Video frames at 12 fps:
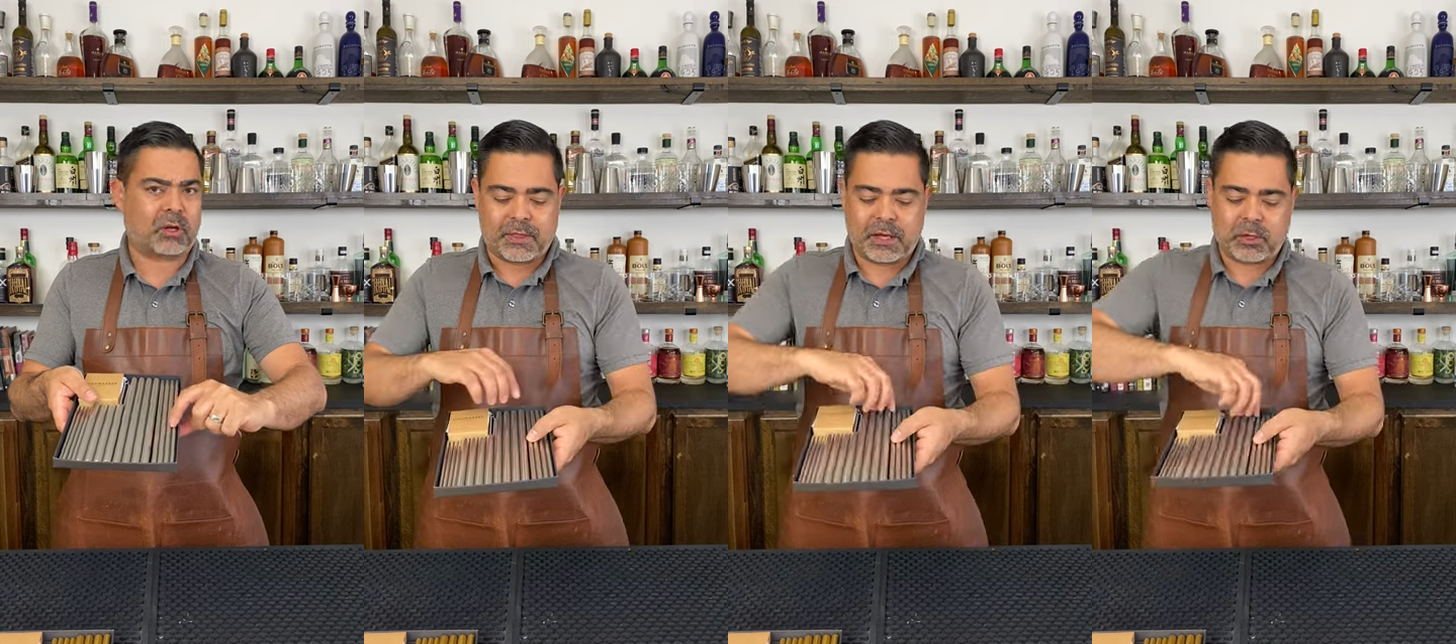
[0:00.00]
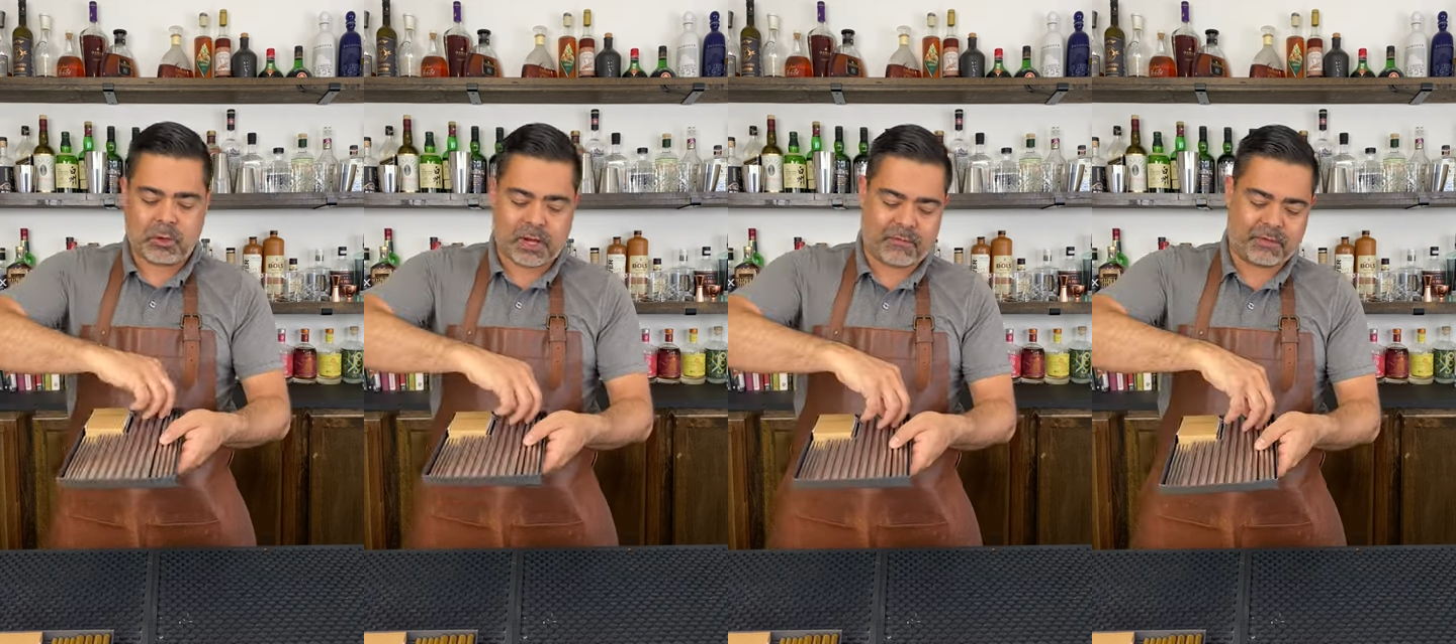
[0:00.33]
Then you
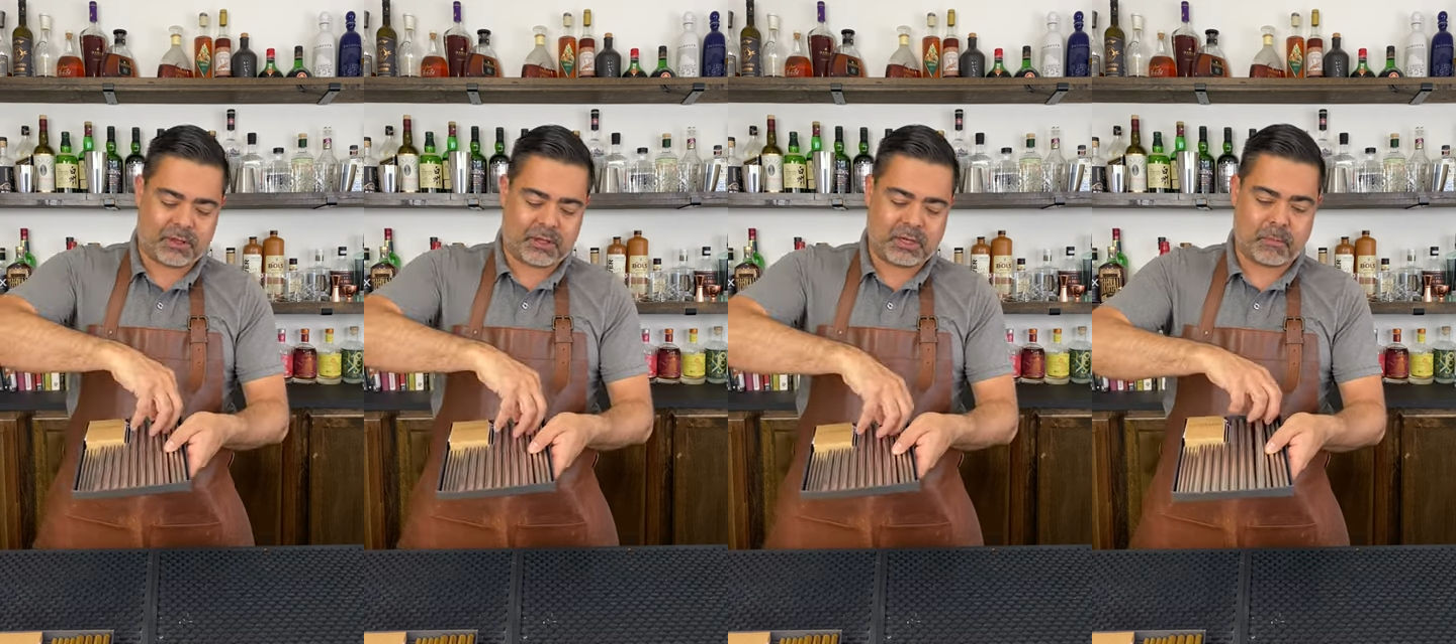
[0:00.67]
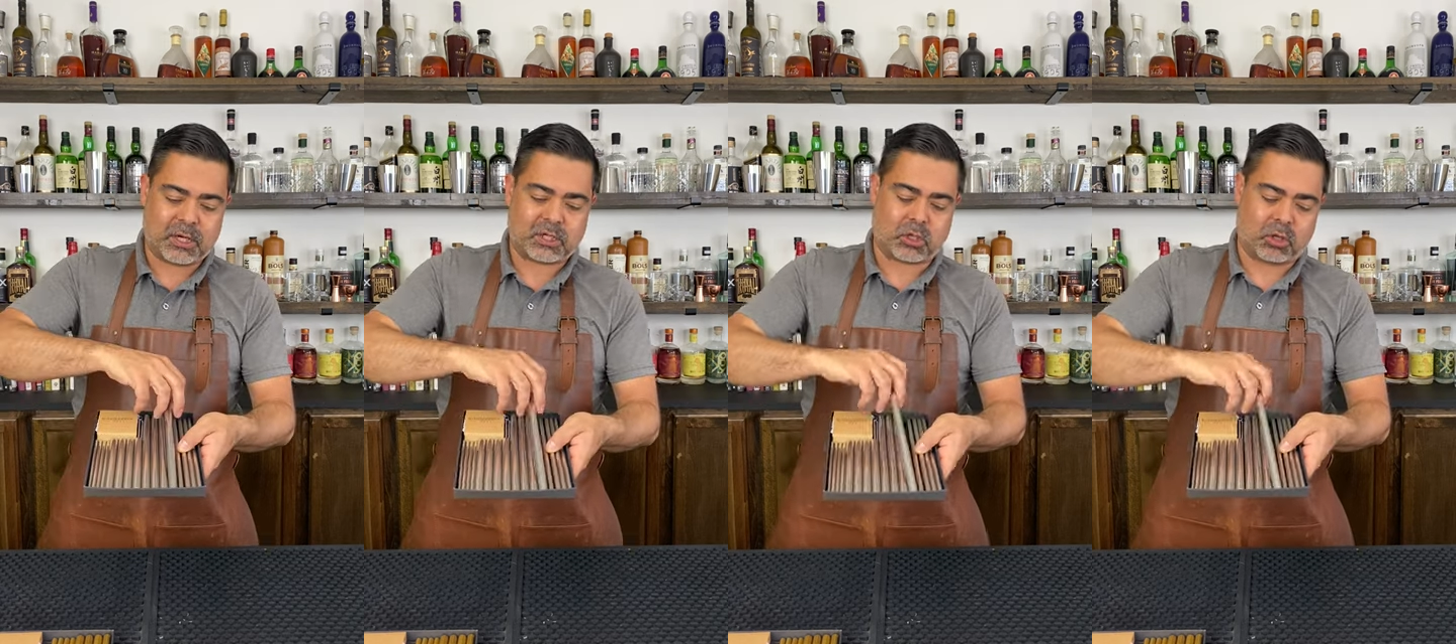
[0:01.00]
have the
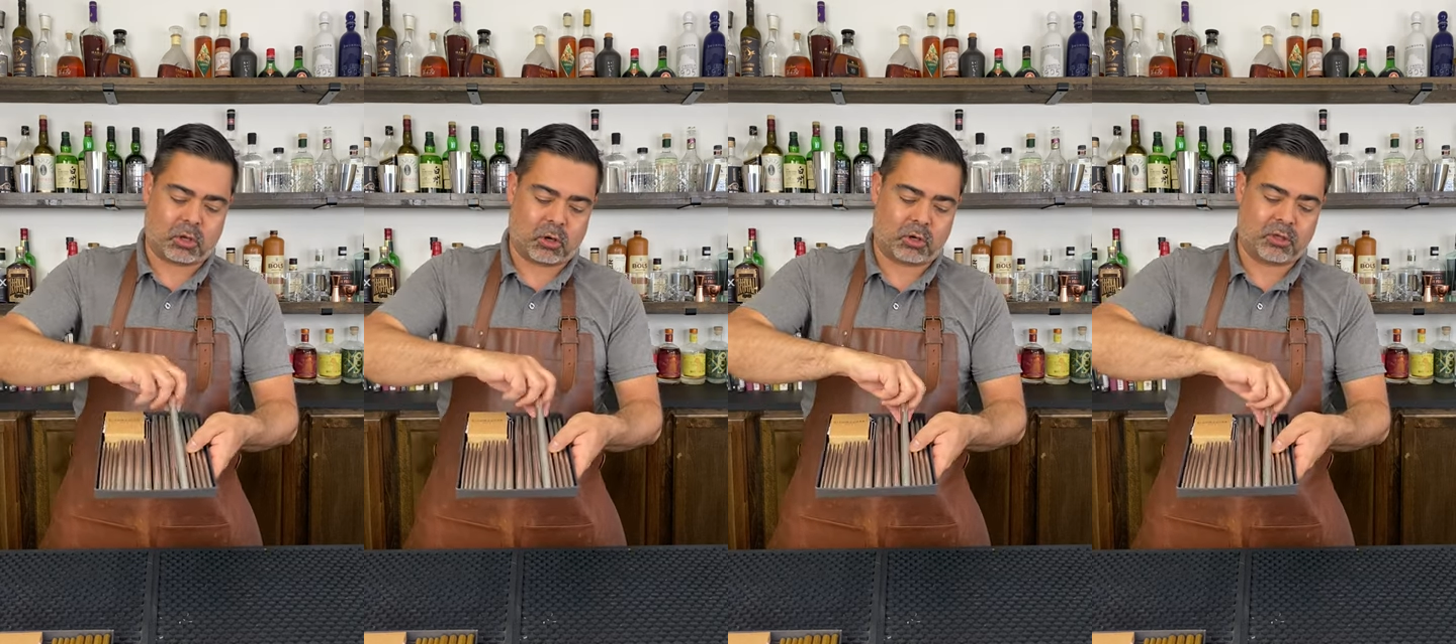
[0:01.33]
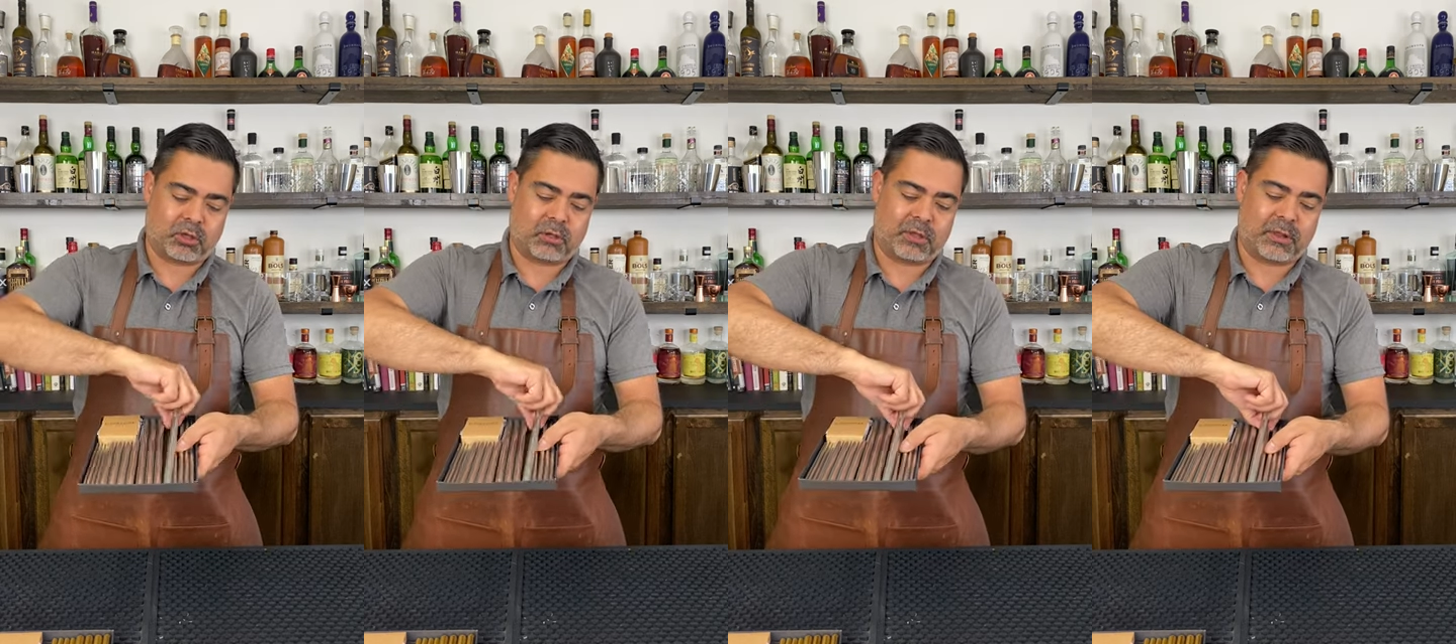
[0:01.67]
much
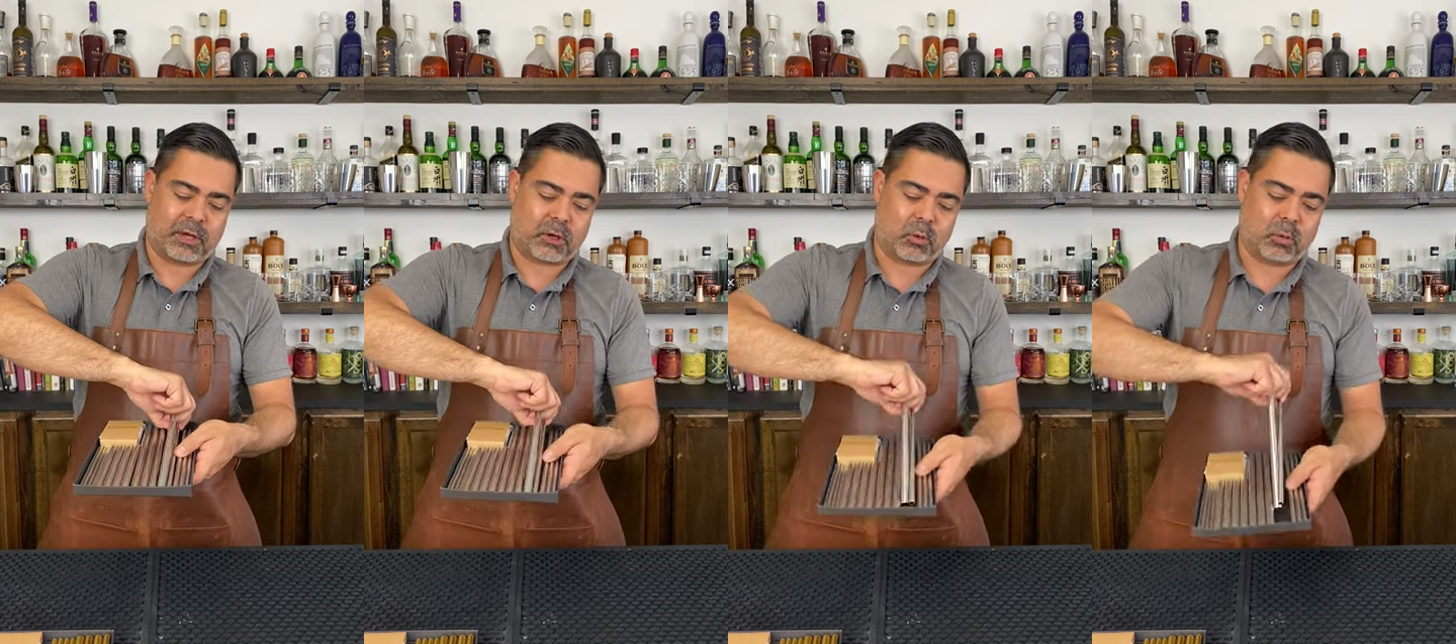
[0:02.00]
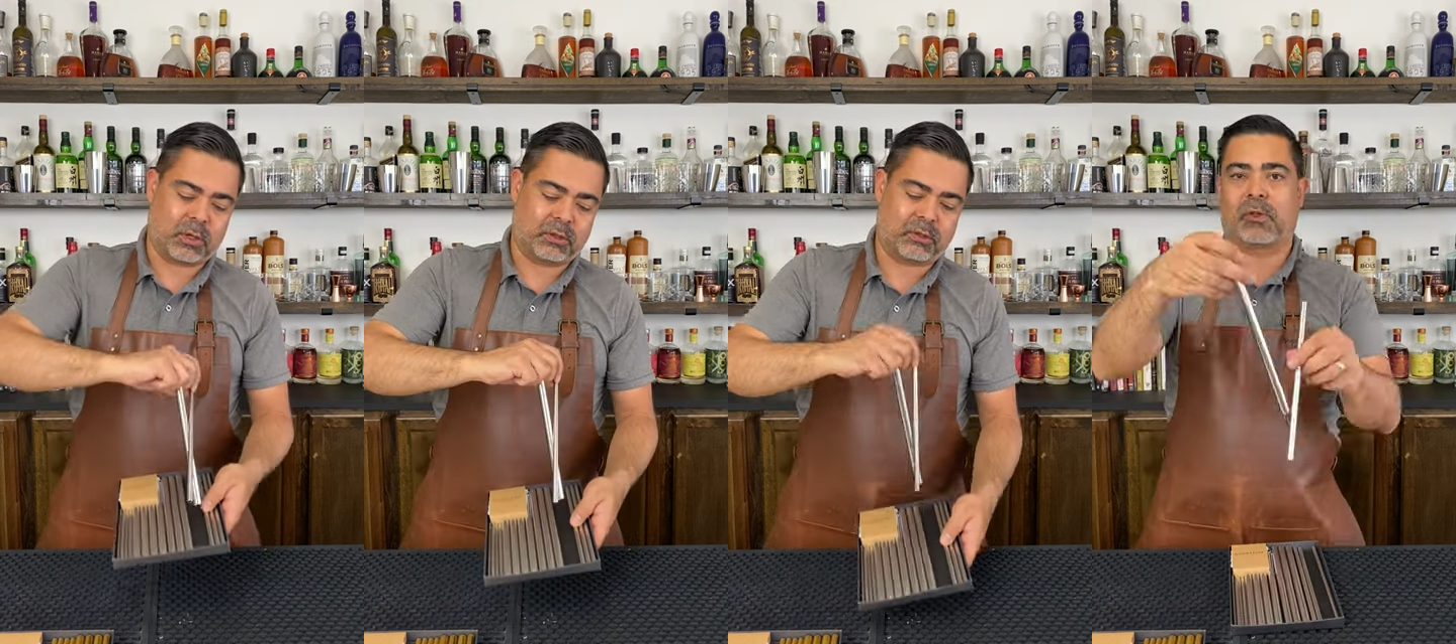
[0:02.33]
larger and thicker ones.